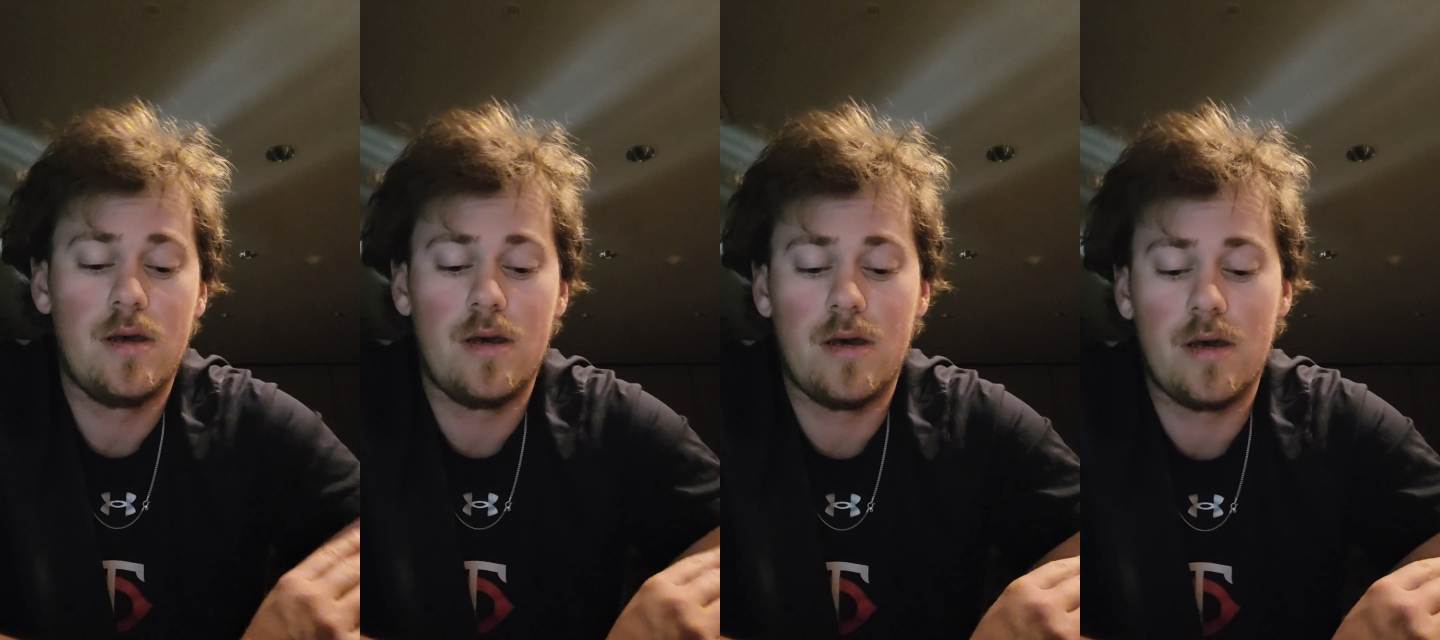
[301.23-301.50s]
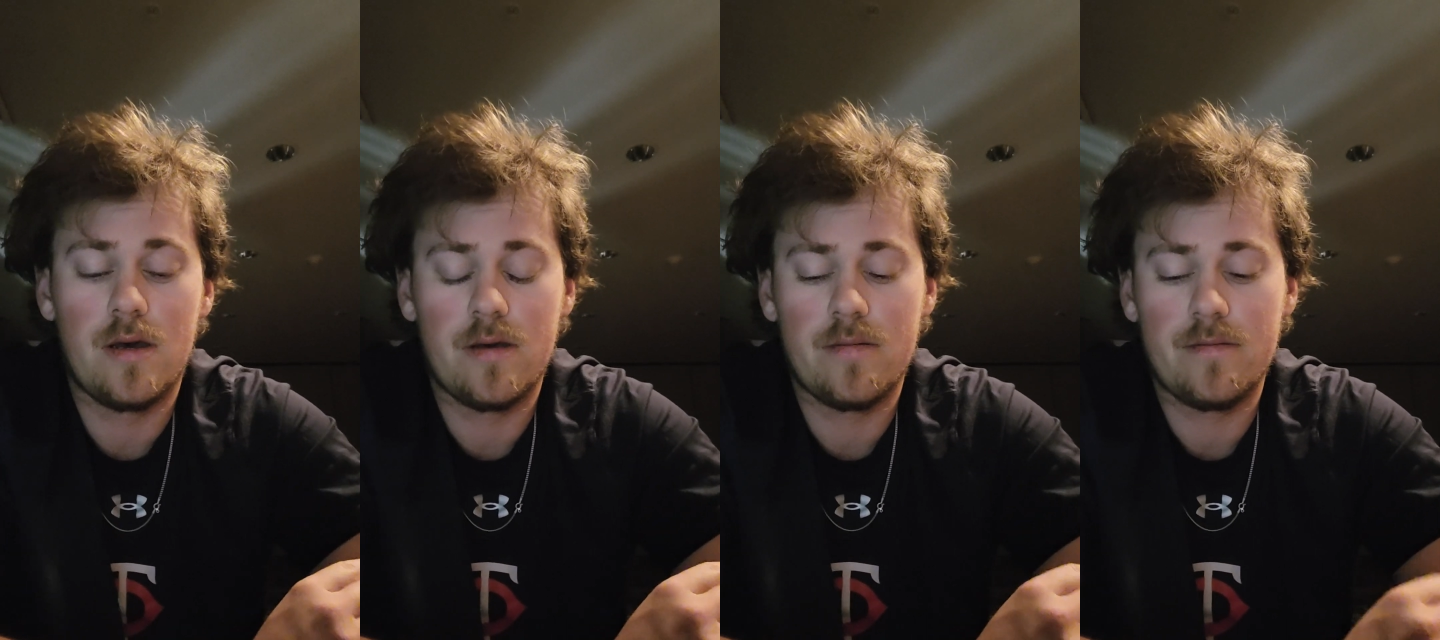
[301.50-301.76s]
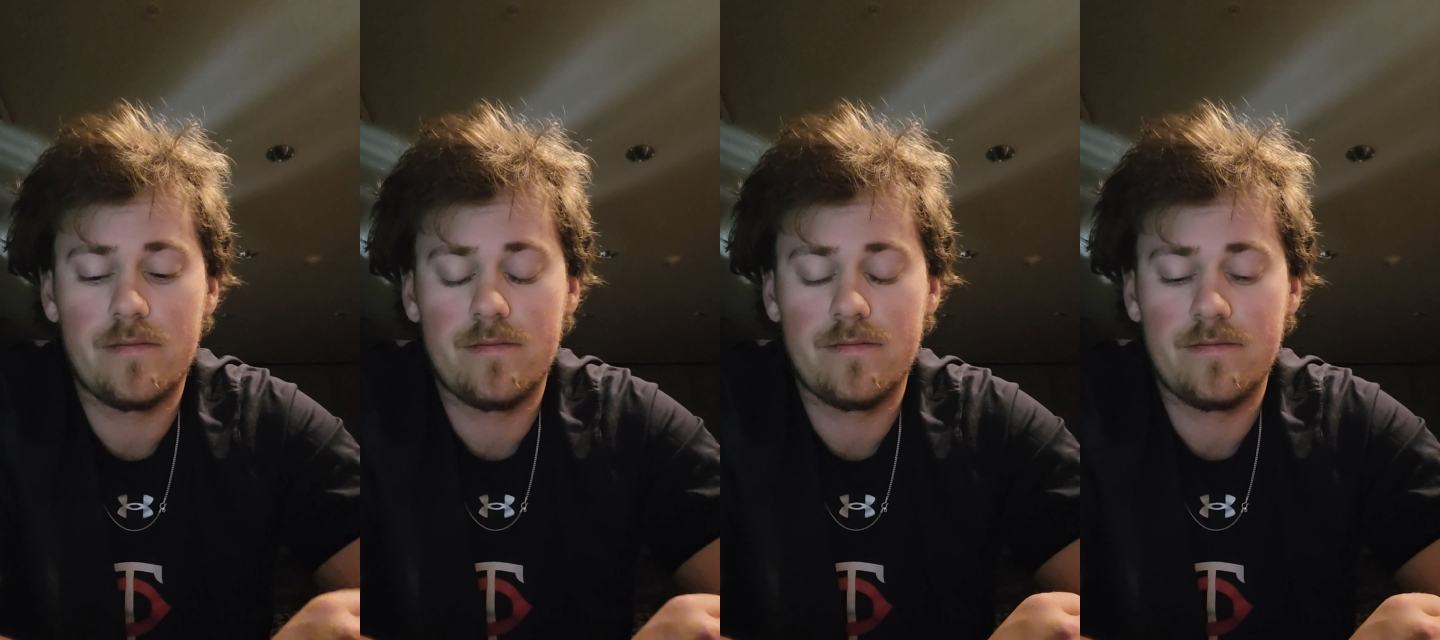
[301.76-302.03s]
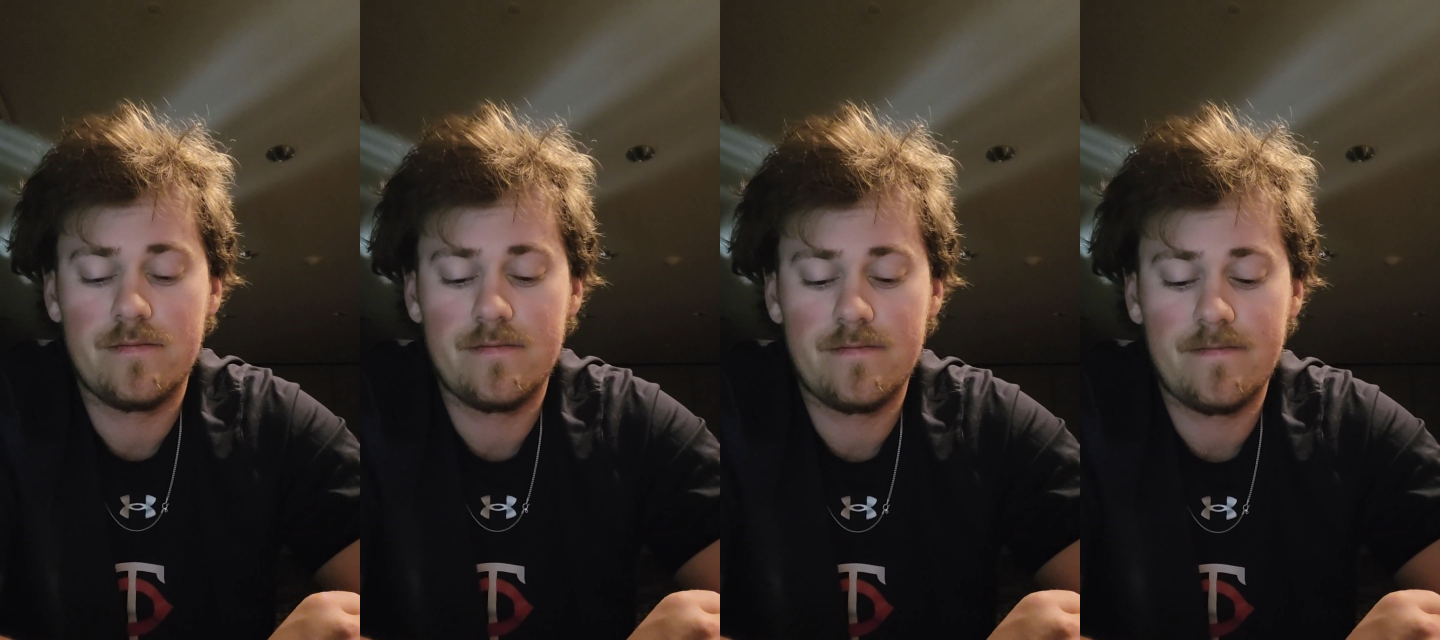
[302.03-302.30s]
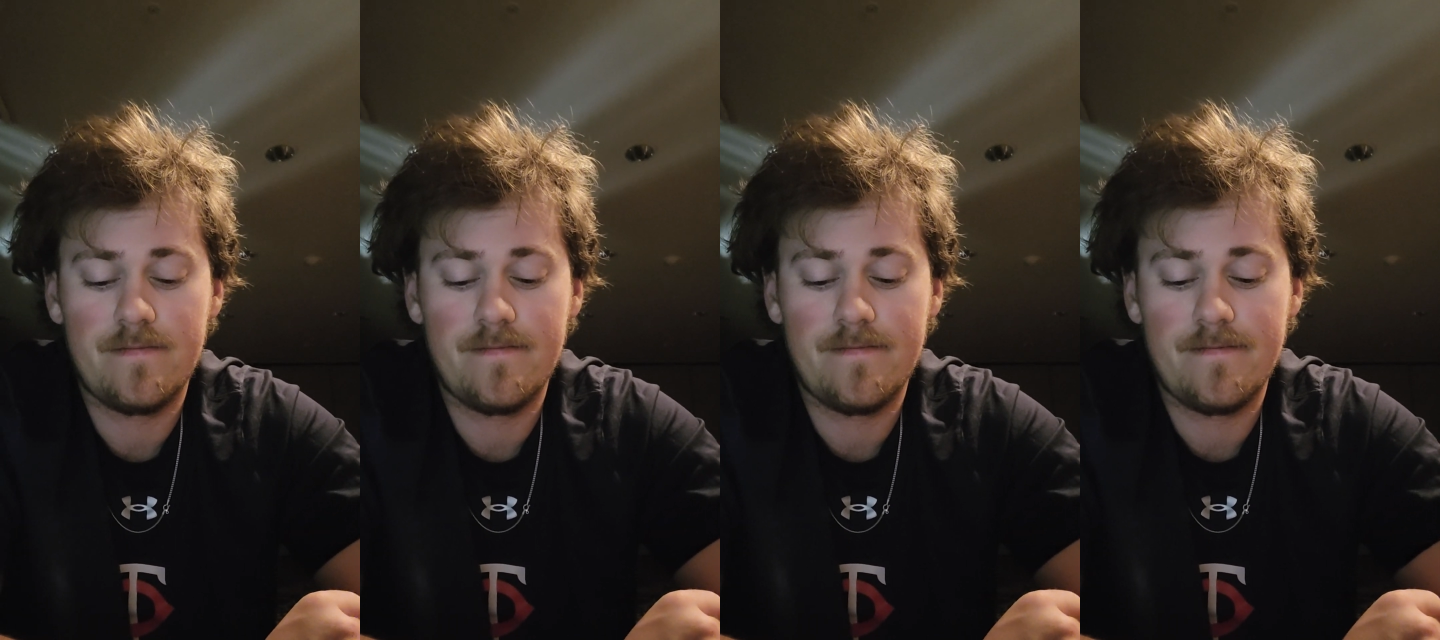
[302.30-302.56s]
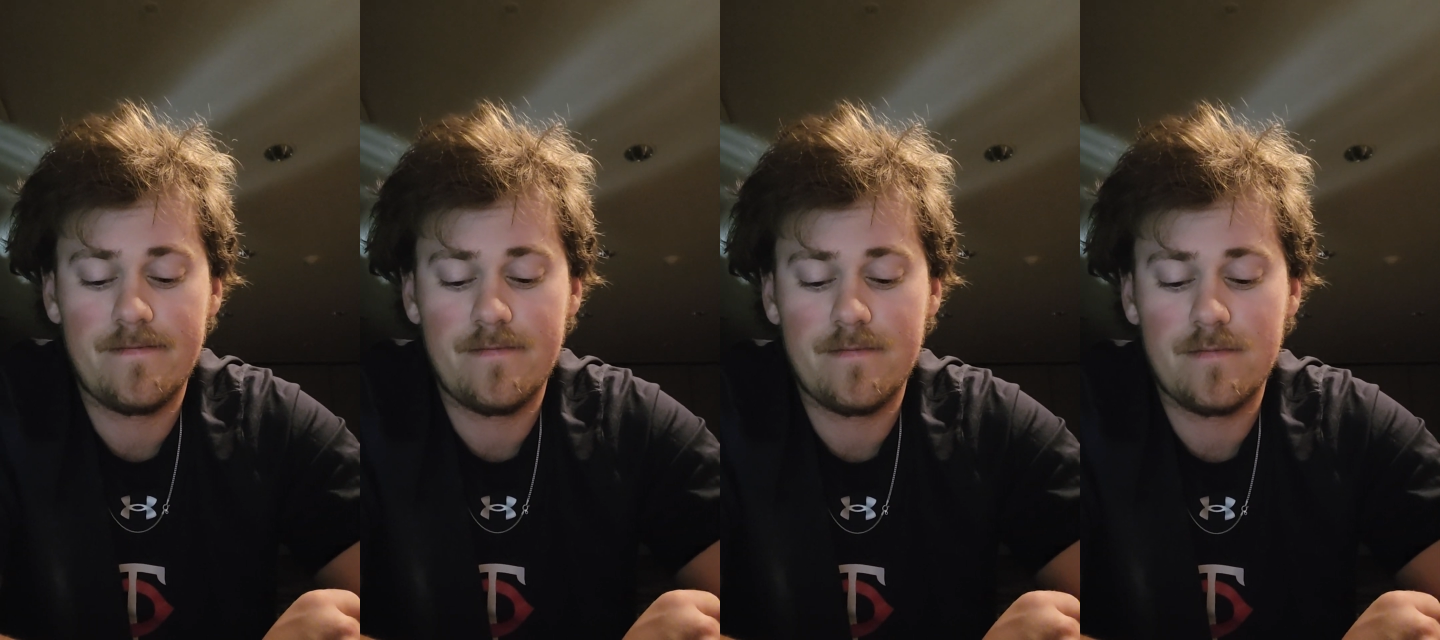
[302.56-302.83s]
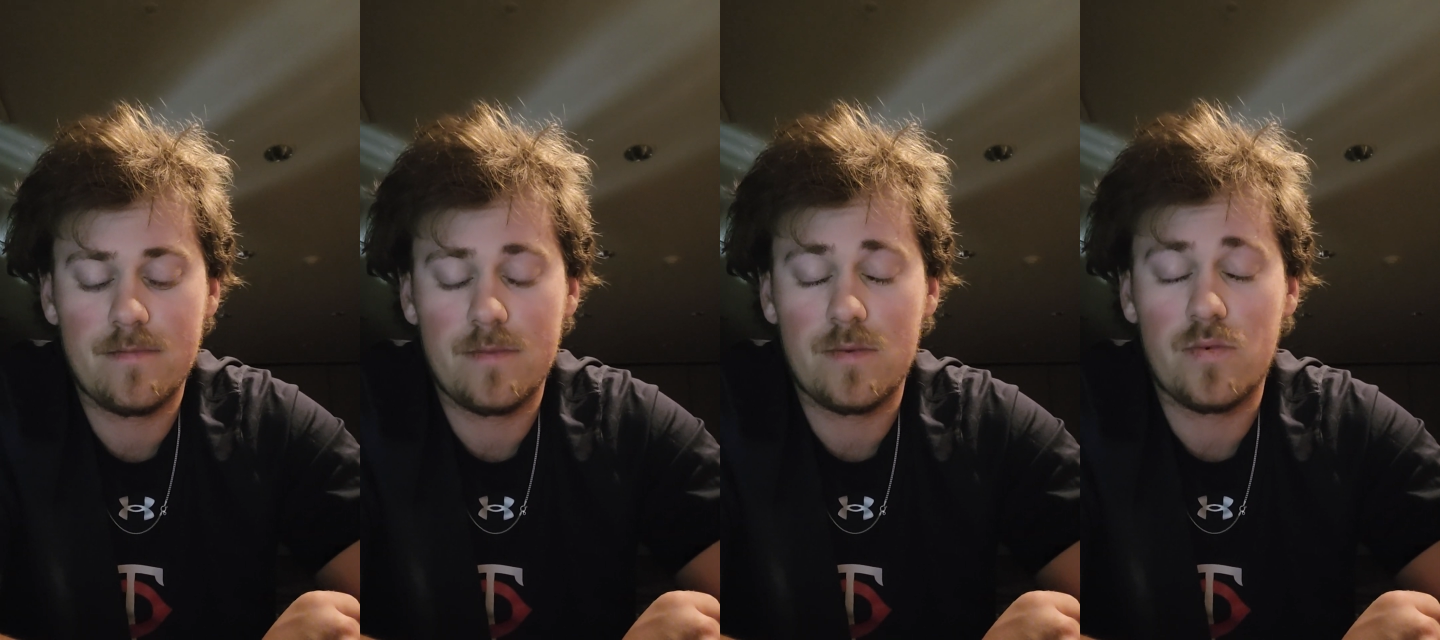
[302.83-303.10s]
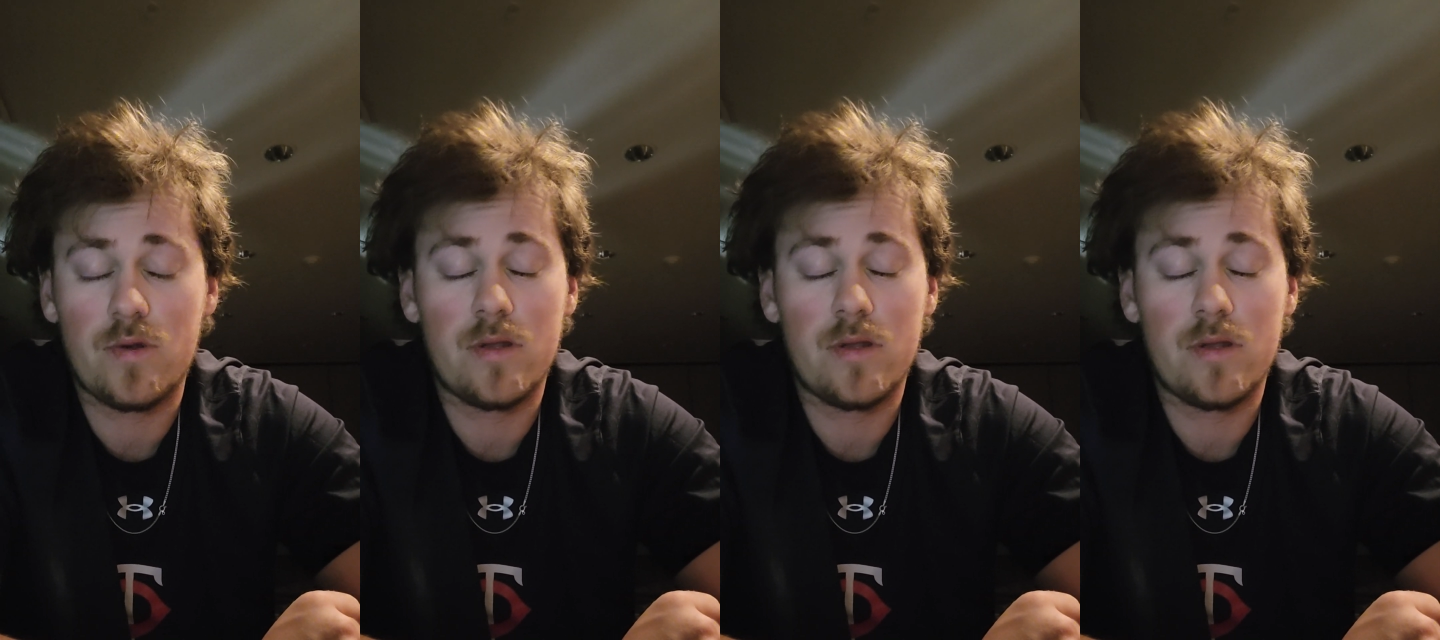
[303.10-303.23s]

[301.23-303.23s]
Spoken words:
One